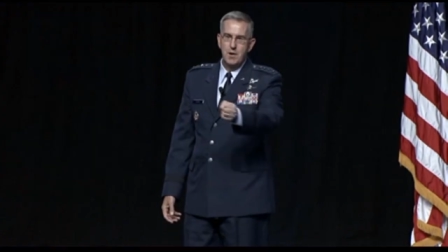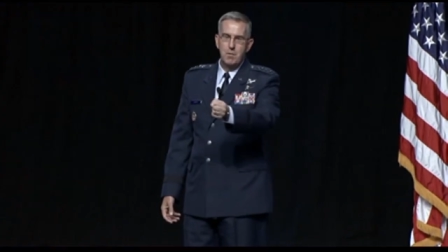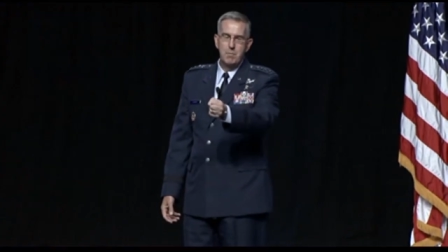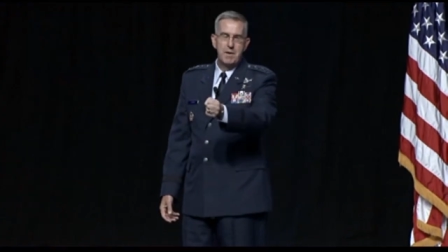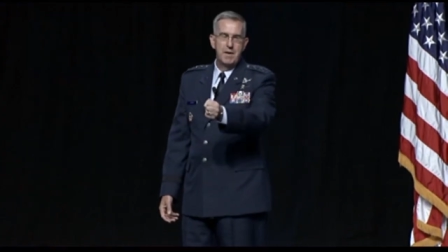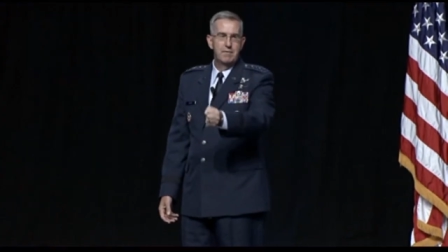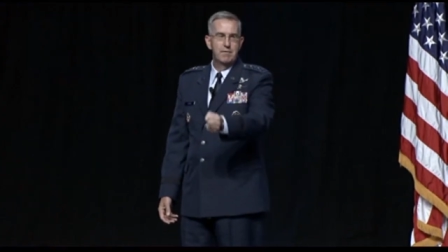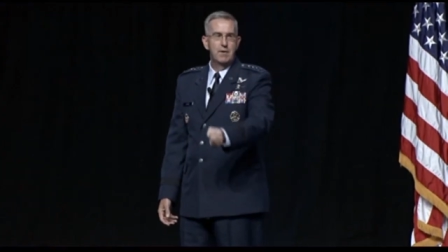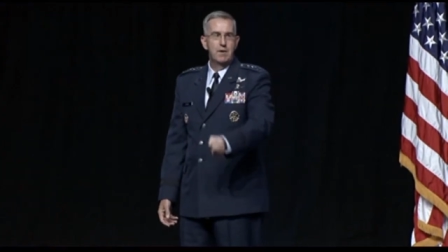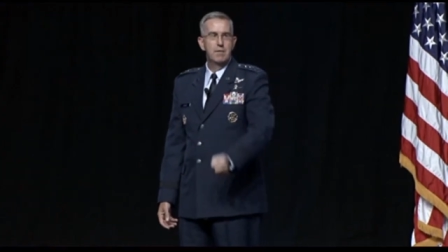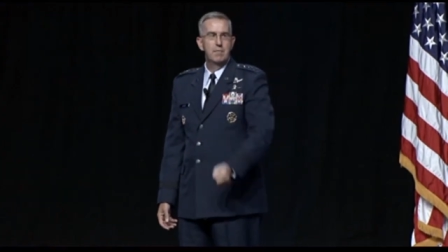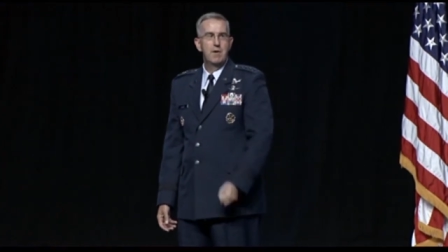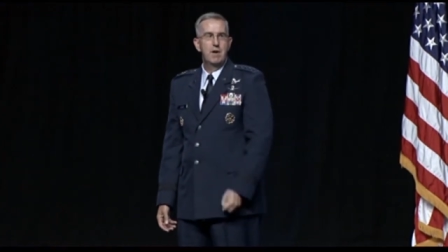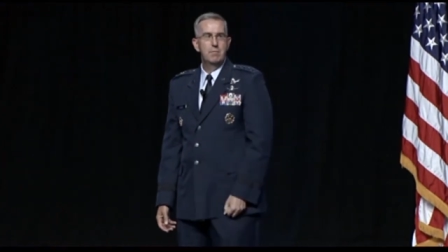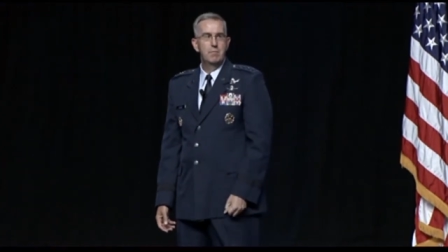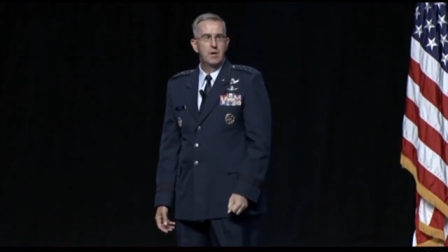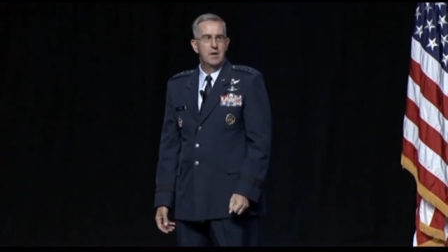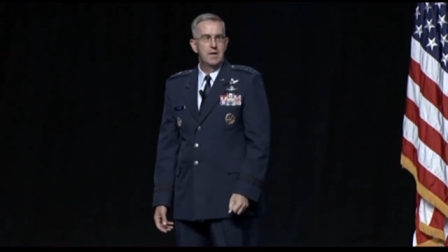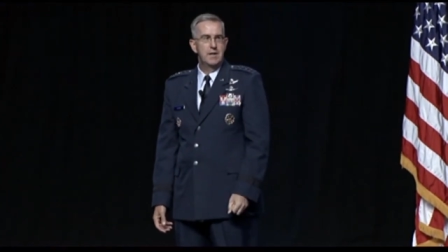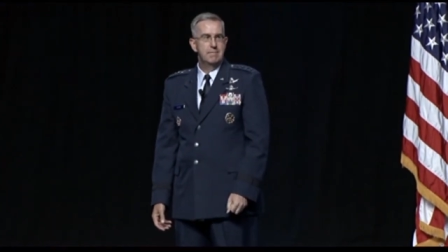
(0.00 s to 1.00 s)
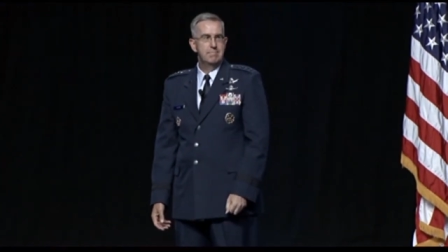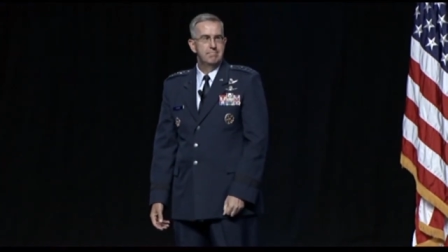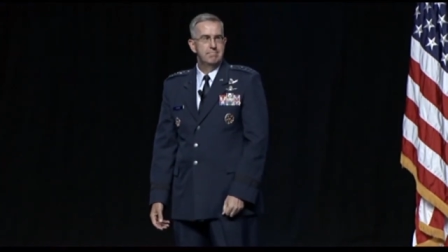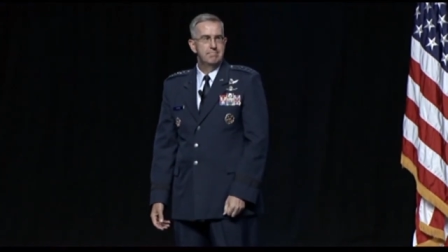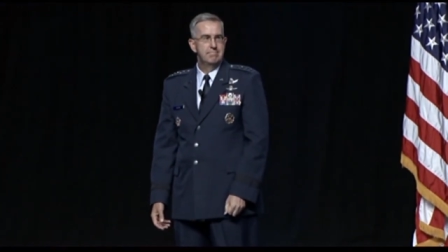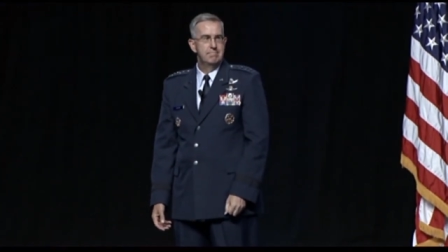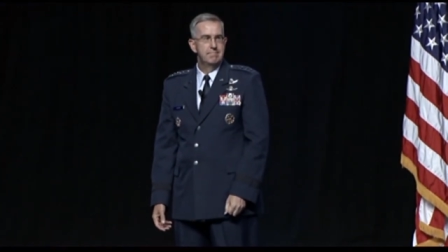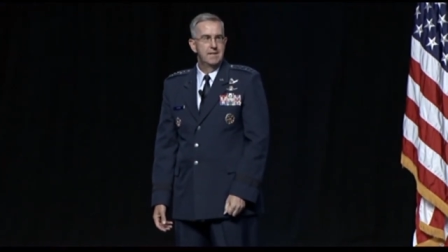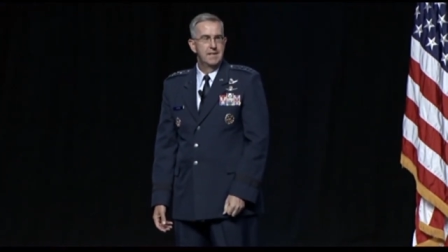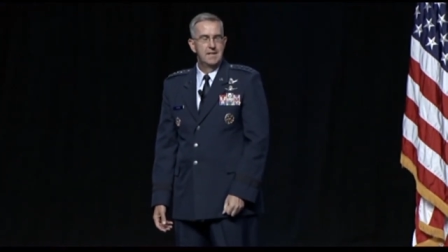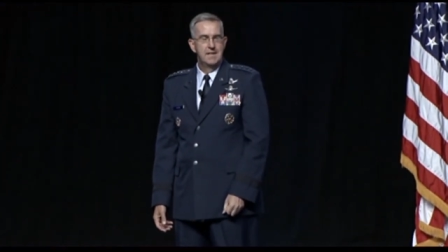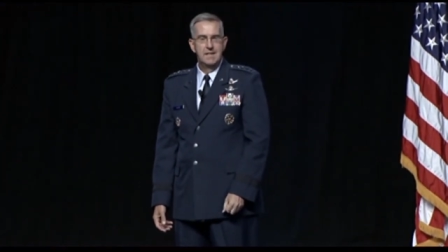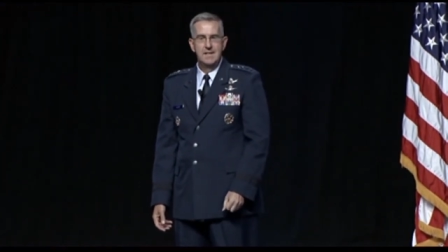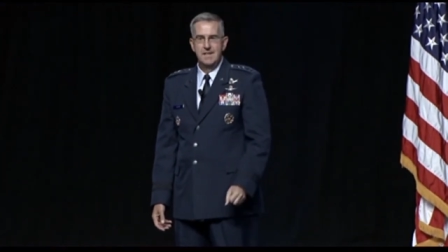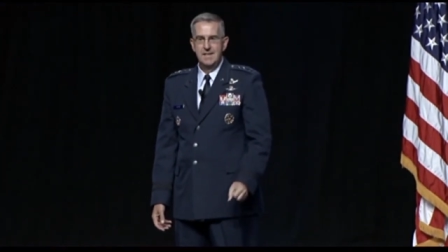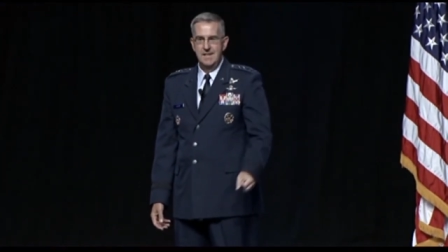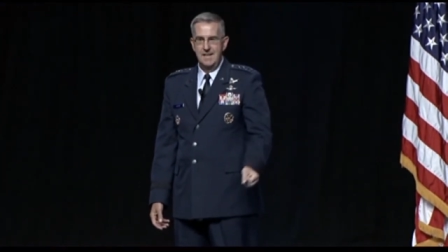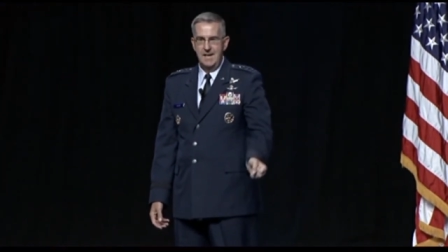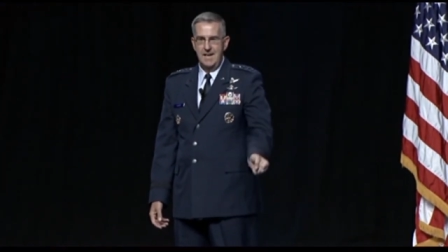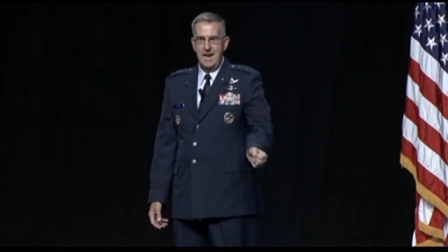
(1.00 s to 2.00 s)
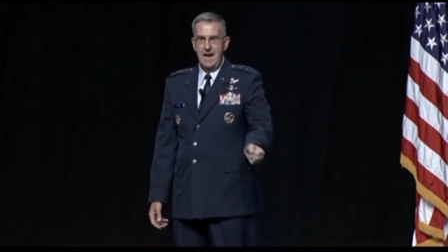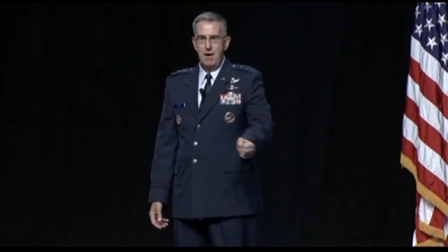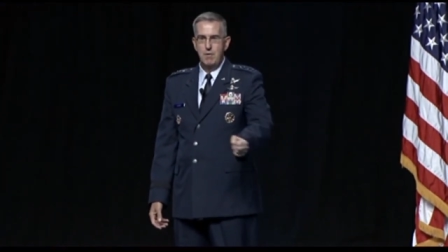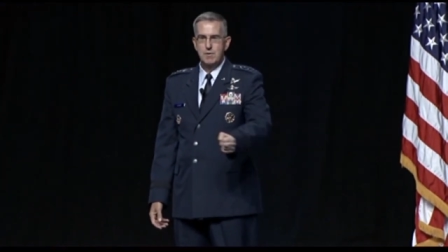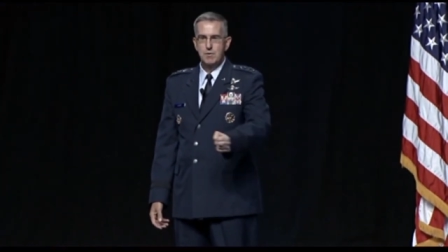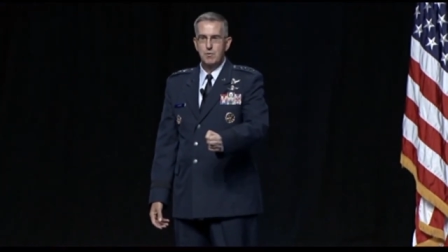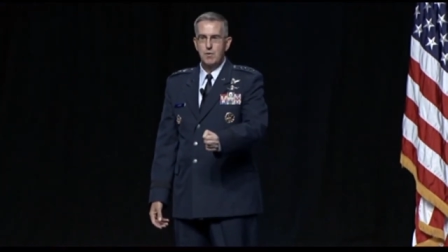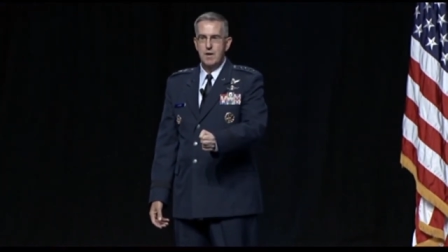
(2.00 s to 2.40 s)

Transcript: picked to go meet Werner von Braun. And